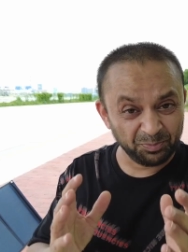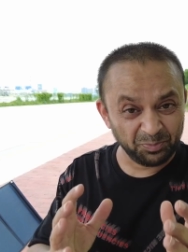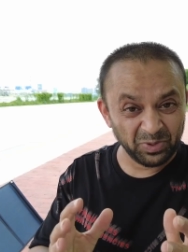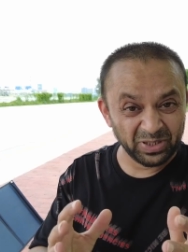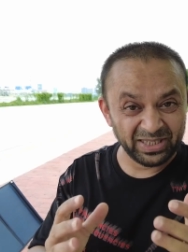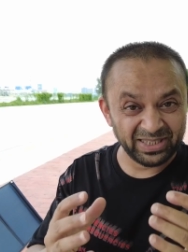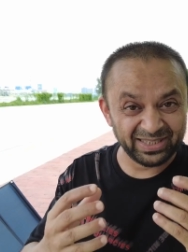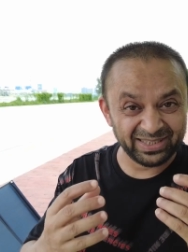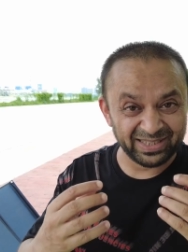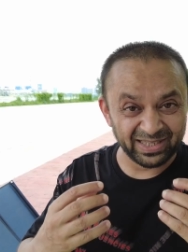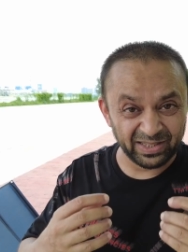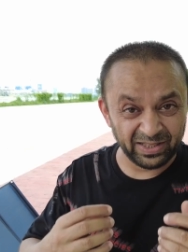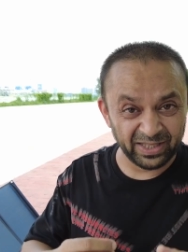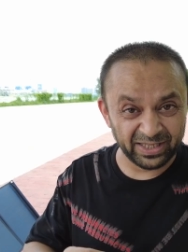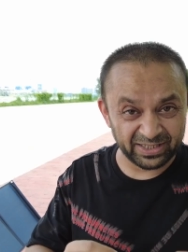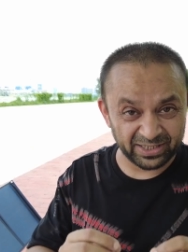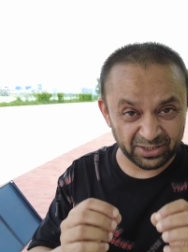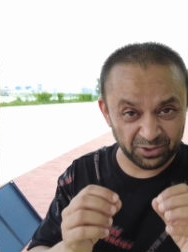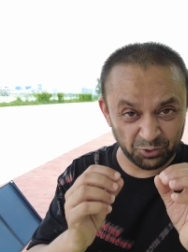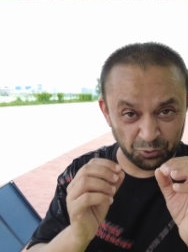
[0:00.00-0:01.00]
please
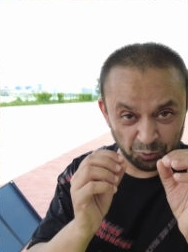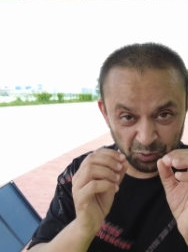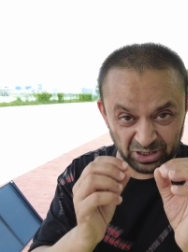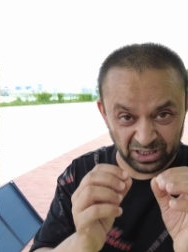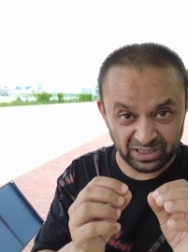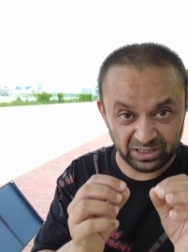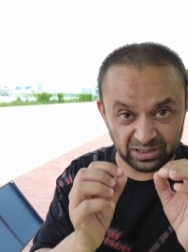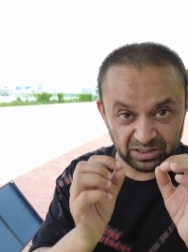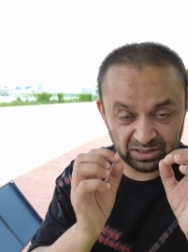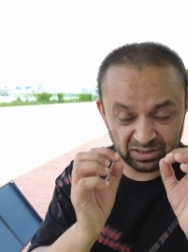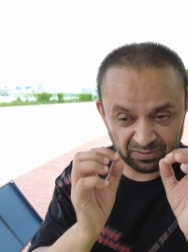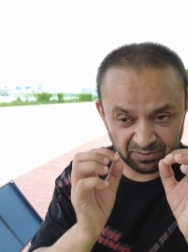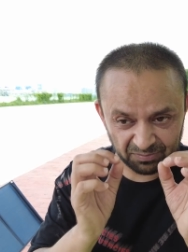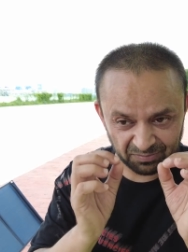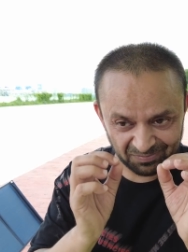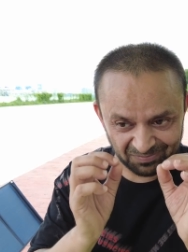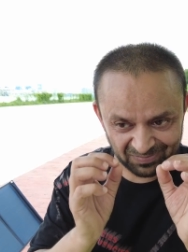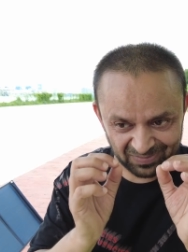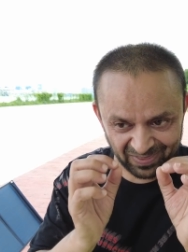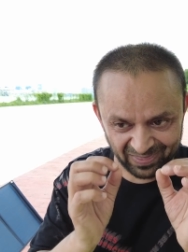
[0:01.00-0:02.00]
listen to these
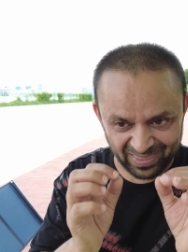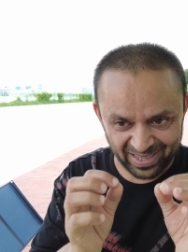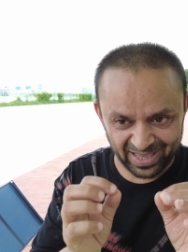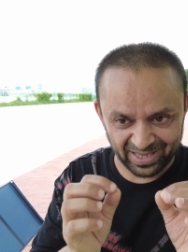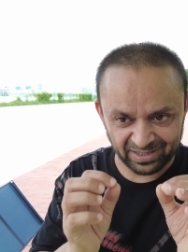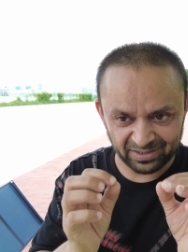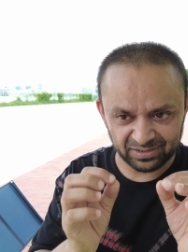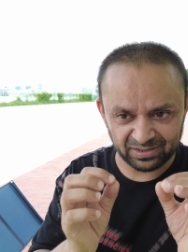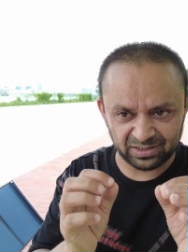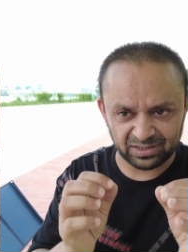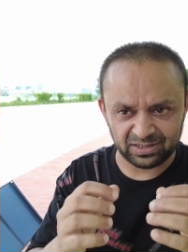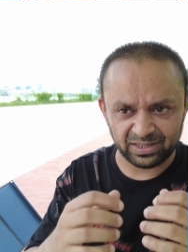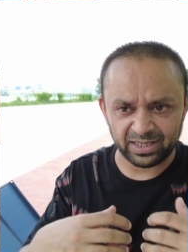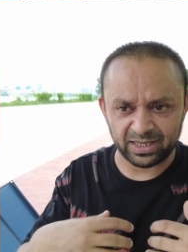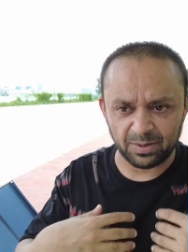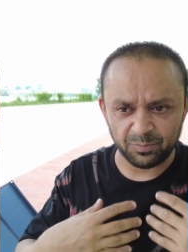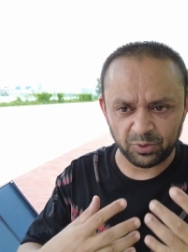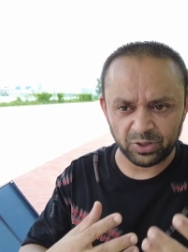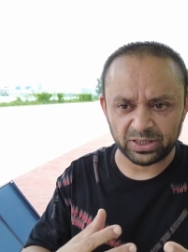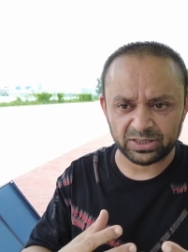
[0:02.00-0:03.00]
things
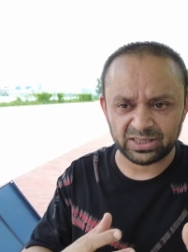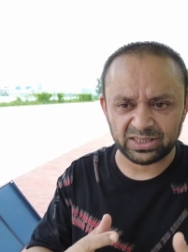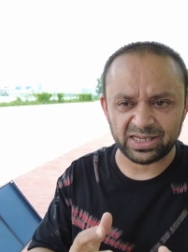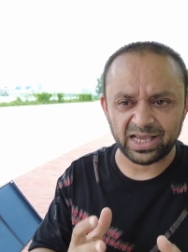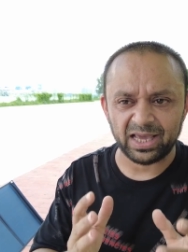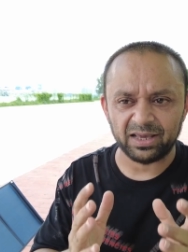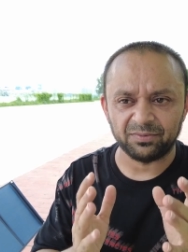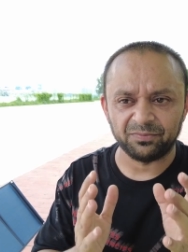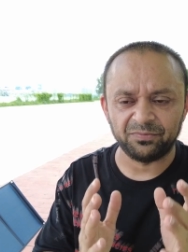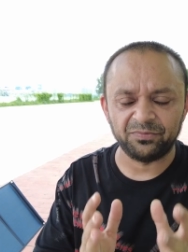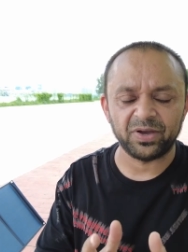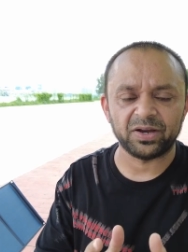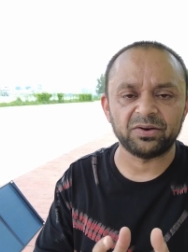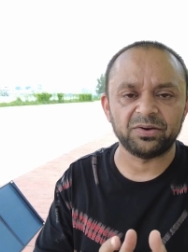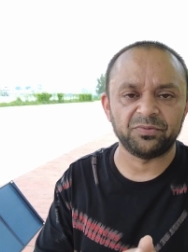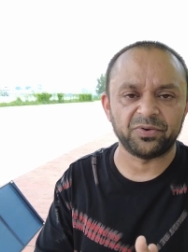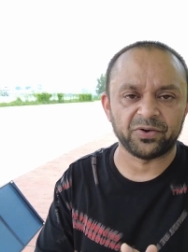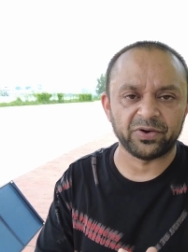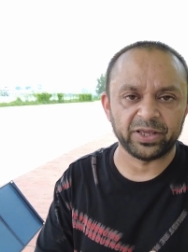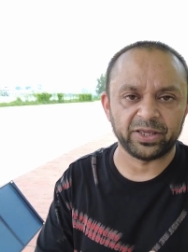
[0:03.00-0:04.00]
that I'm gonna say
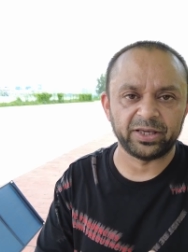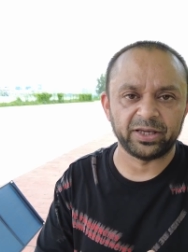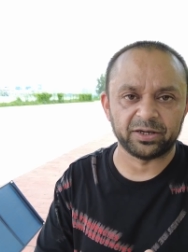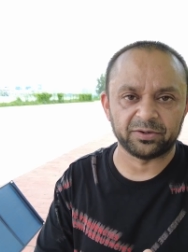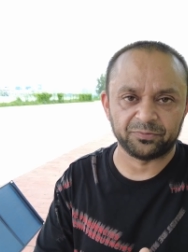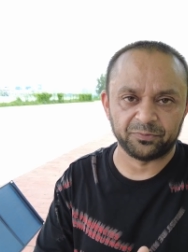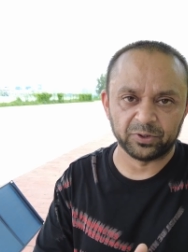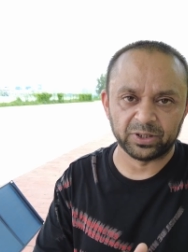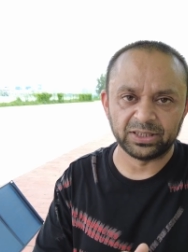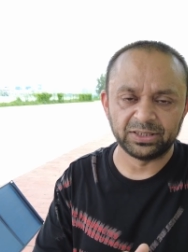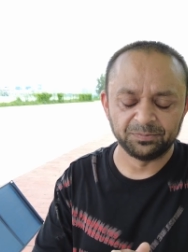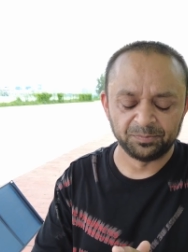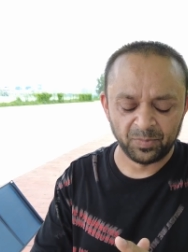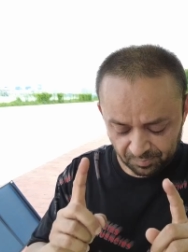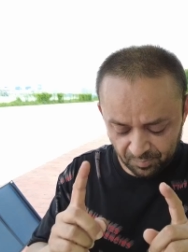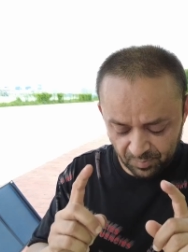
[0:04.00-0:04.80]
very, very carefully.